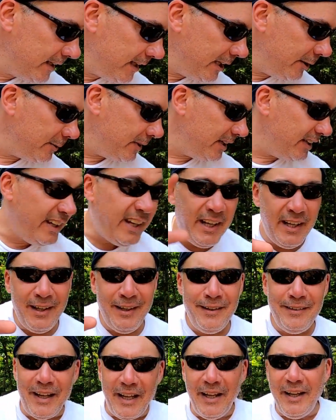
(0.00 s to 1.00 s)
Anyway,
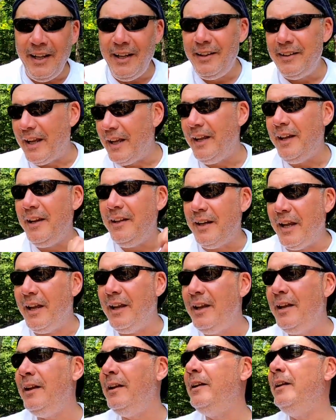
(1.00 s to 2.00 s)
ding, ding, ding,
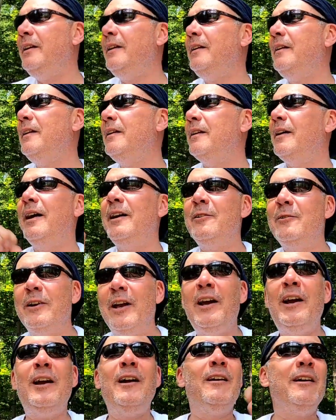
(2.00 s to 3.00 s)
ding. I don't
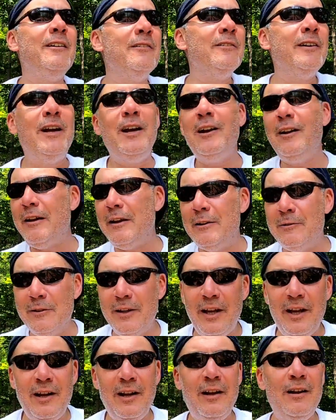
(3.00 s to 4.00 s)
care, I don't care, I don't
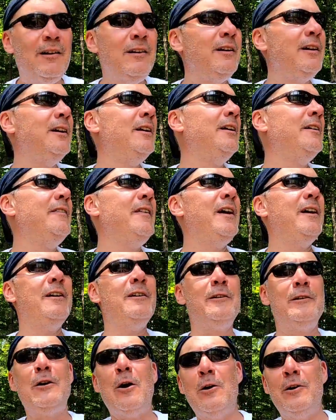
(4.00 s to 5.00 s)
care. That
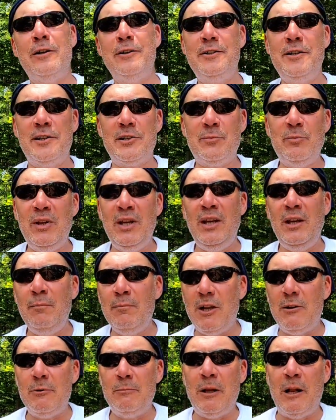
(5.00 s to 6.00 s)
could have gone to just me,
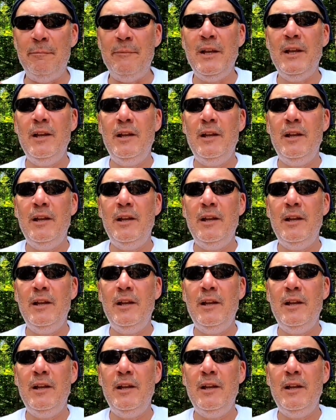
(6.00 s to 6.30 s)
blah, blah, blah.